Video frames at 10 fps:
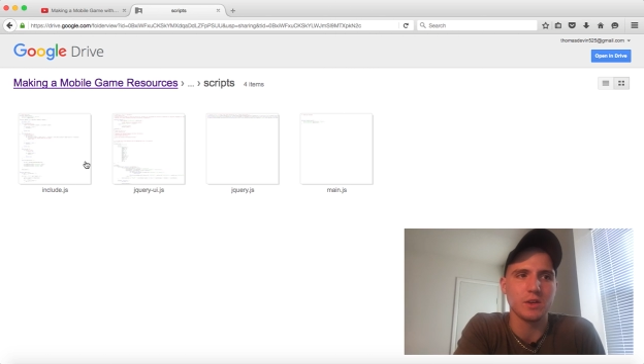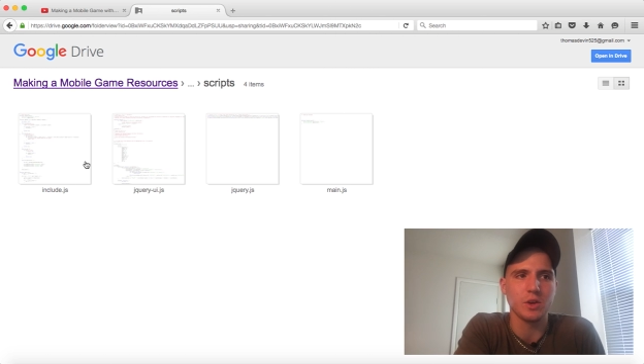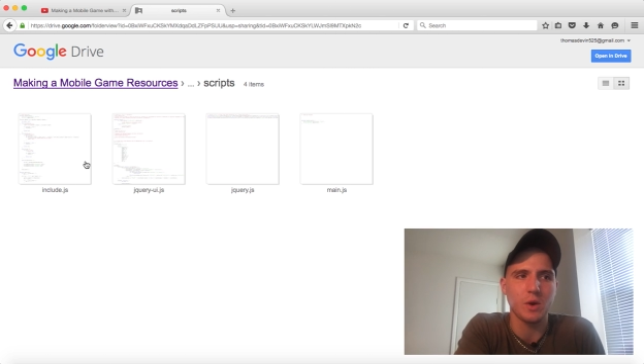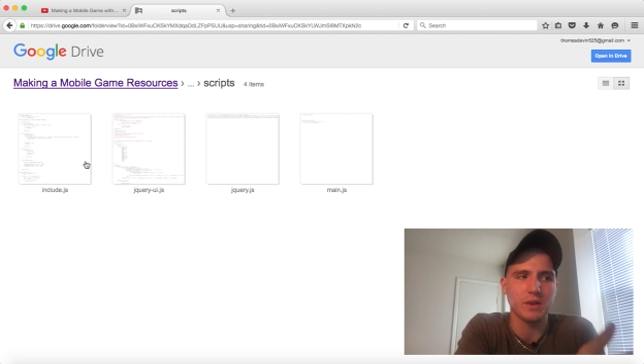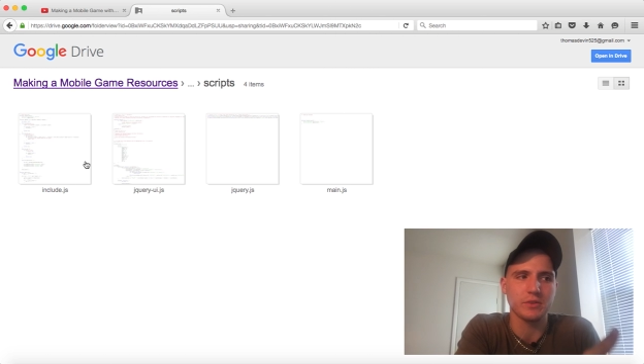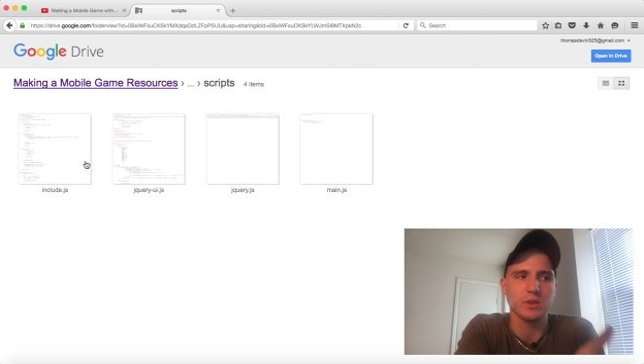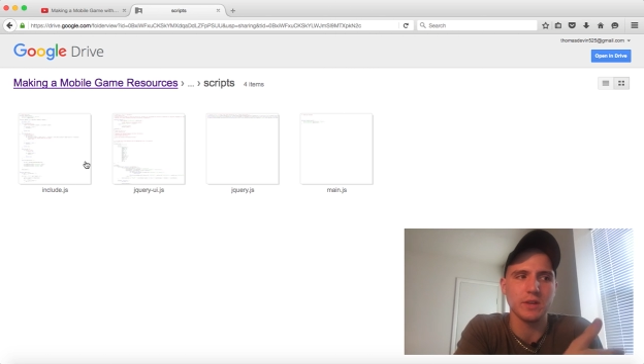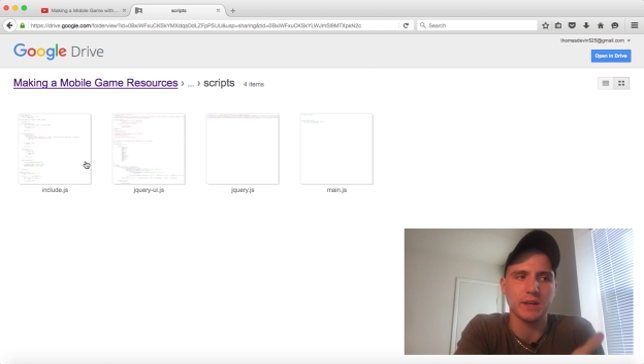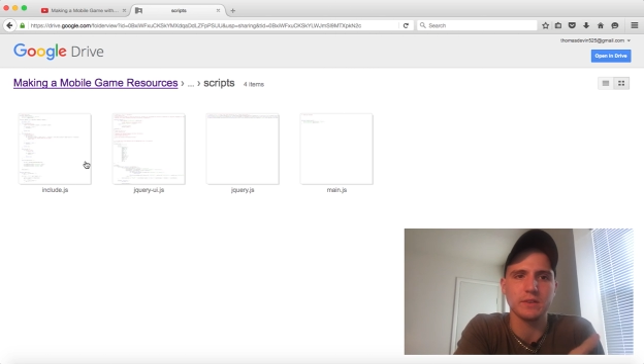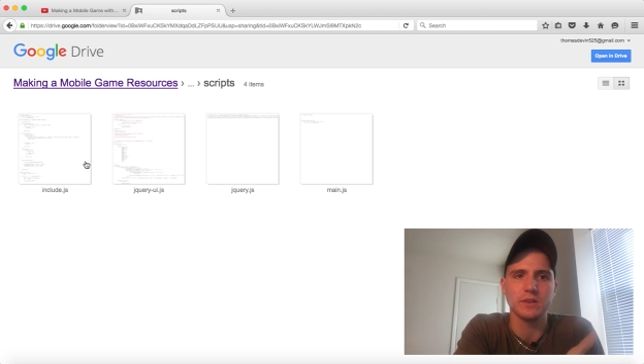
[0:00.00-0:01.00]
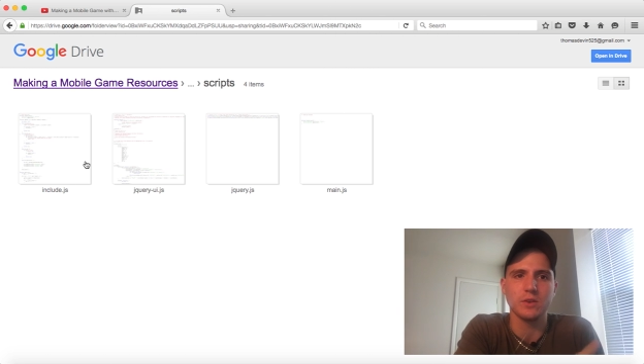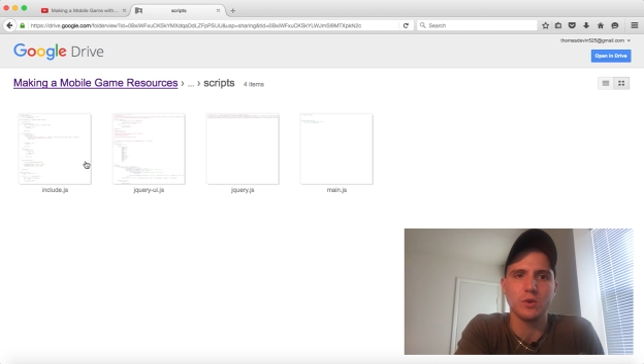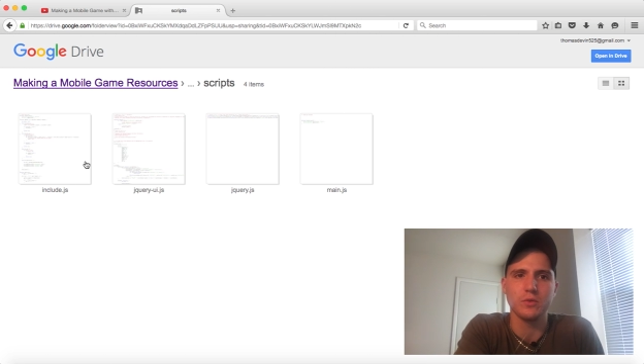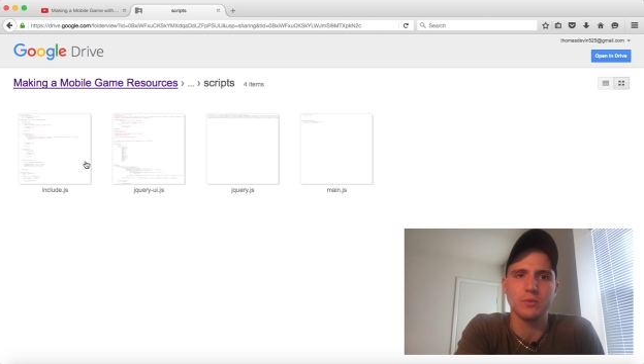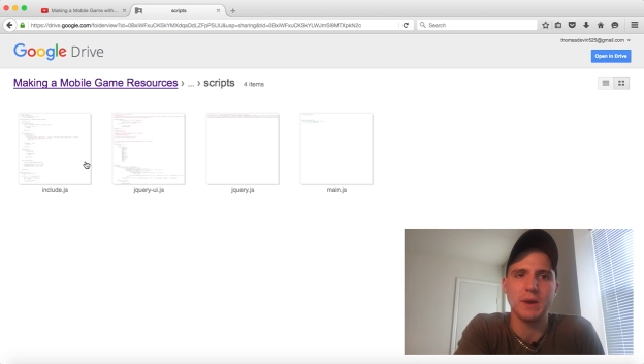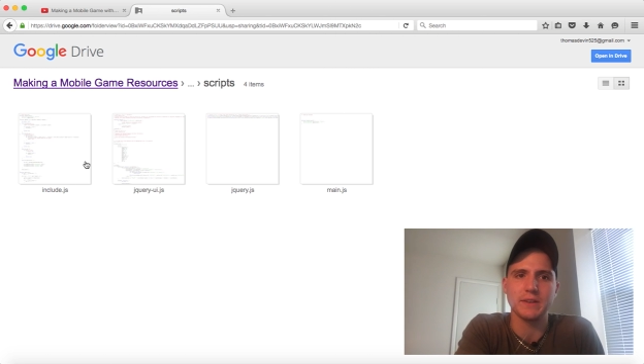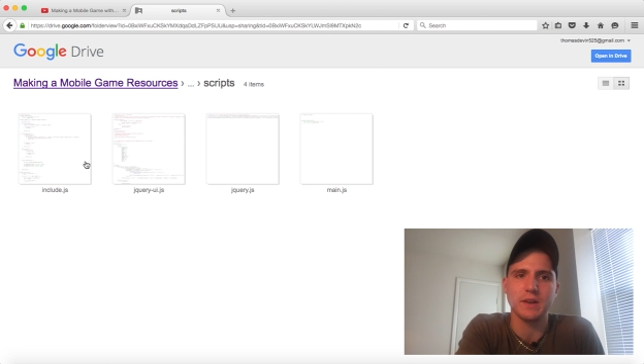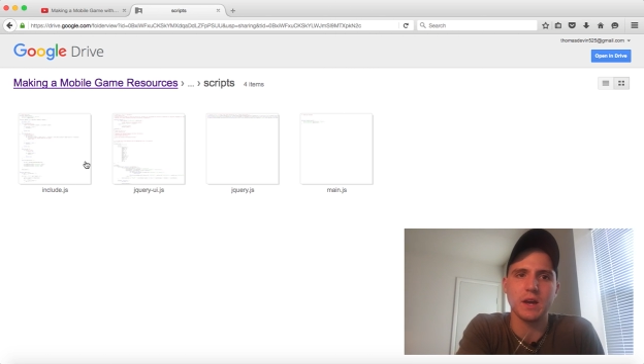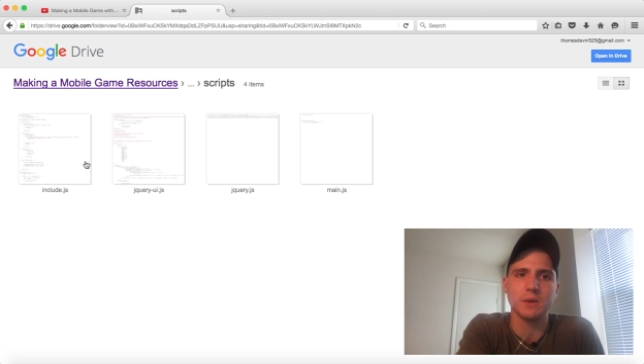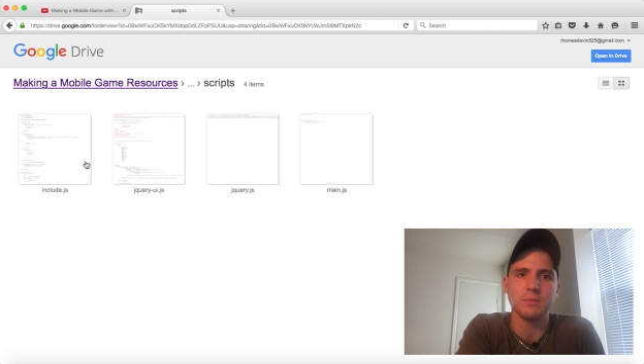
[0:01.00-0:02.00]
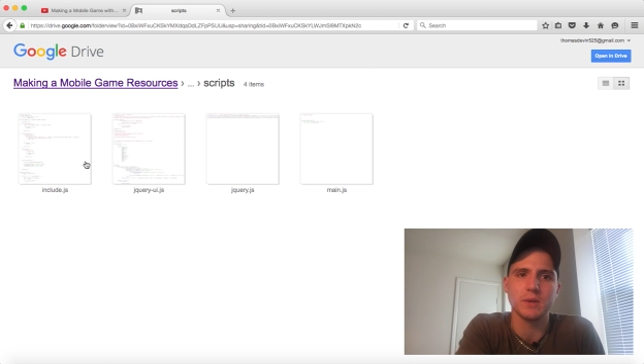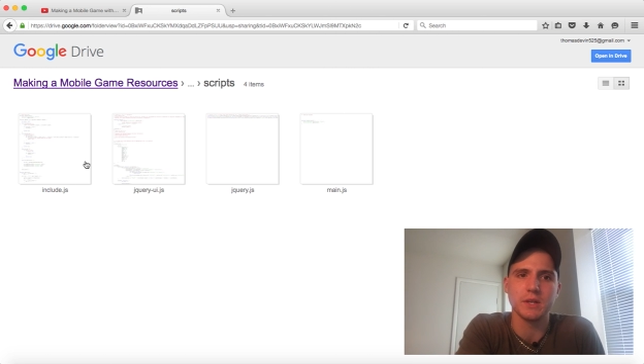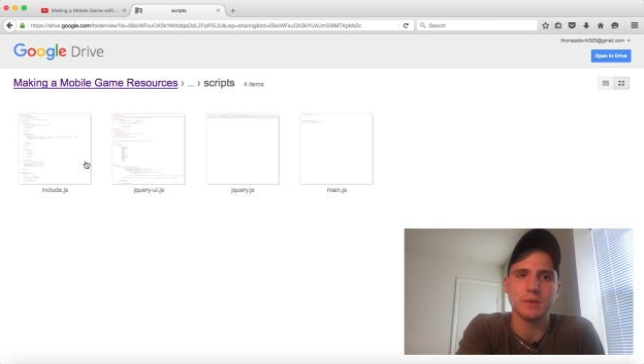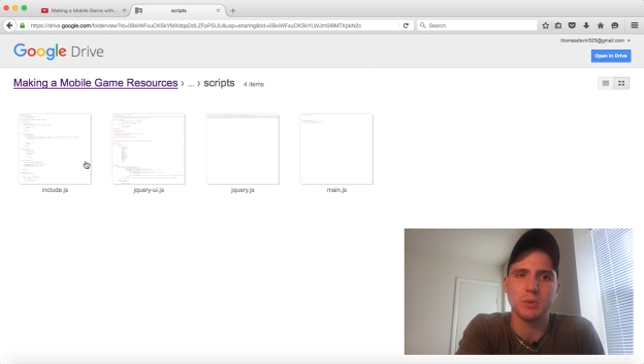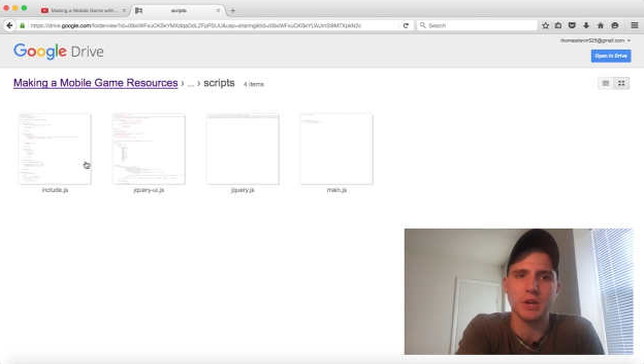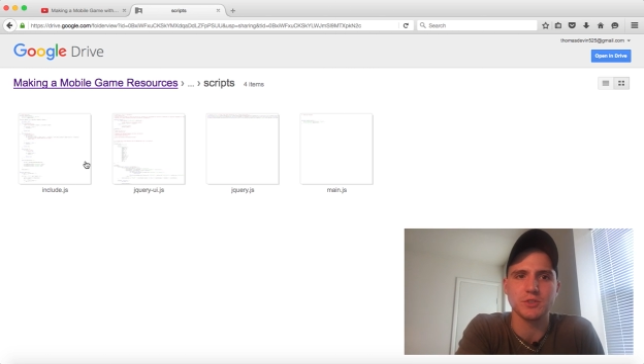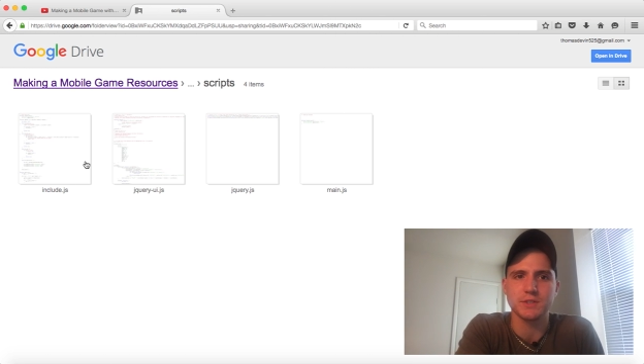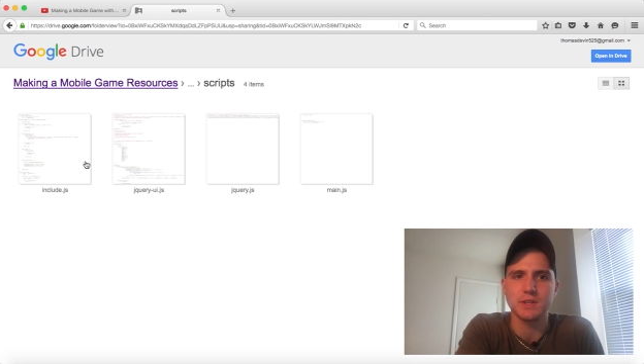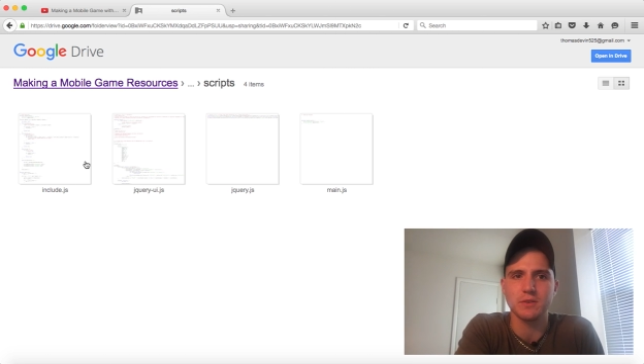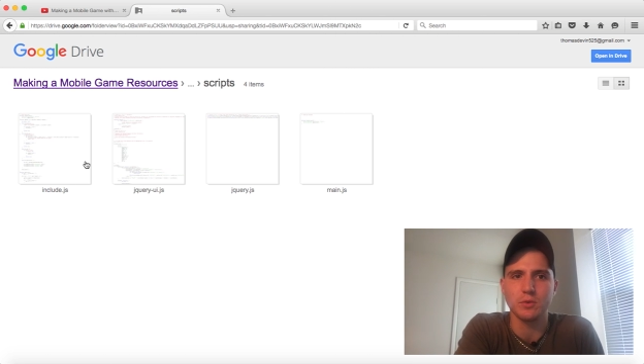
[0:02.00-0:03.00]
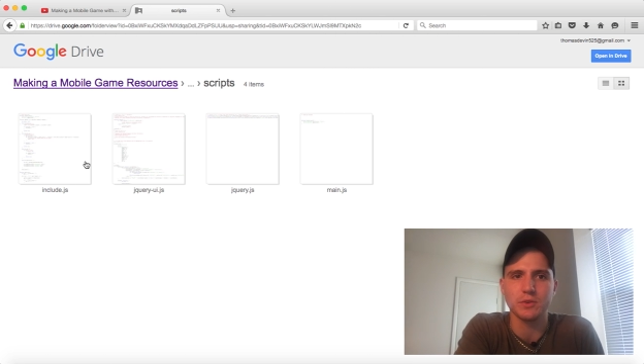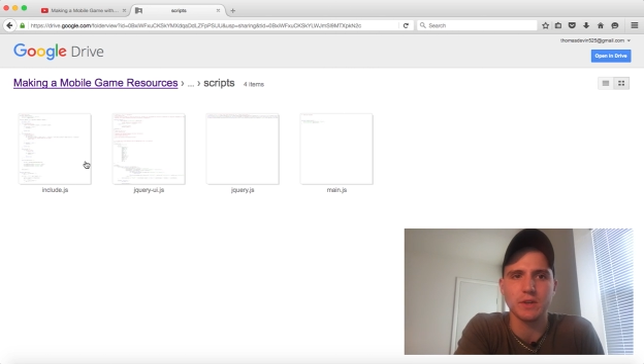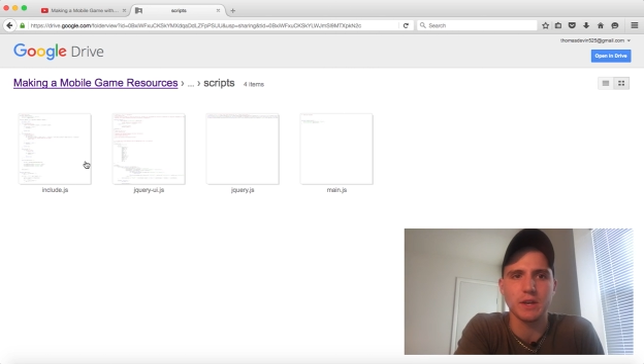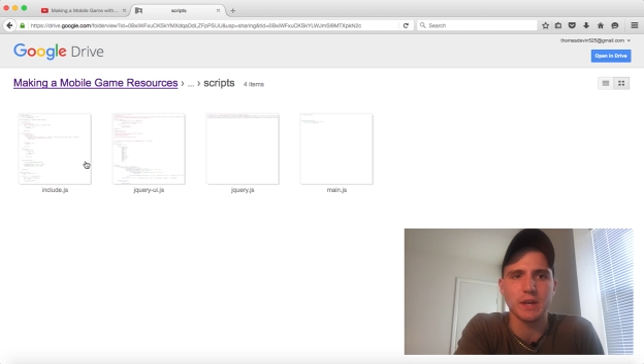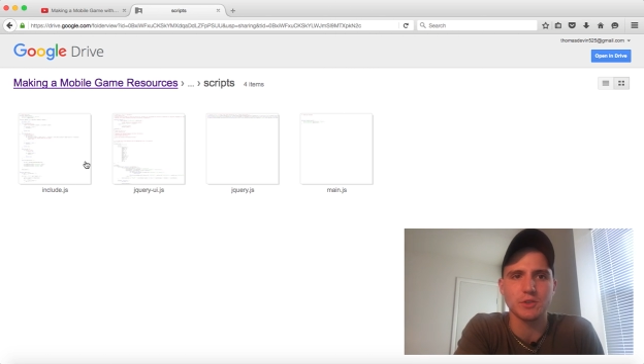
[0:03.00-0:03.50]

you know, I've collected over my time and the projects that I've worked on.